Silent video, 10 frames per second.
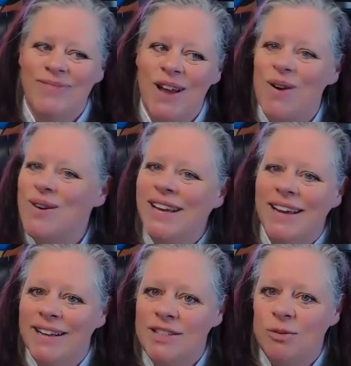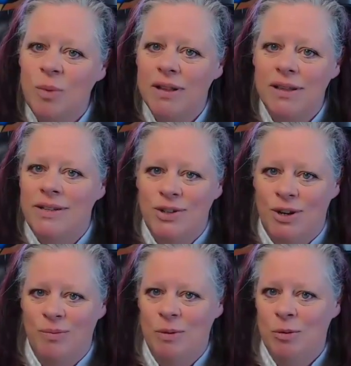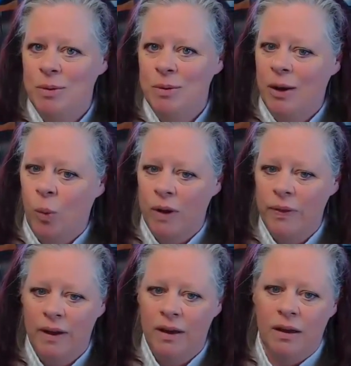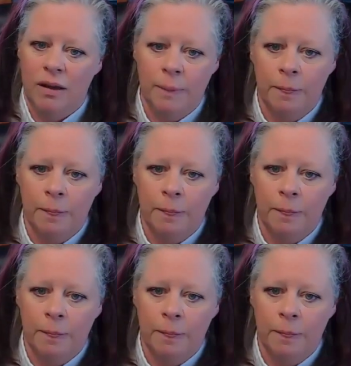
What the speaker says: No, because you'd wear the t-shirt and people would be like, what the heck?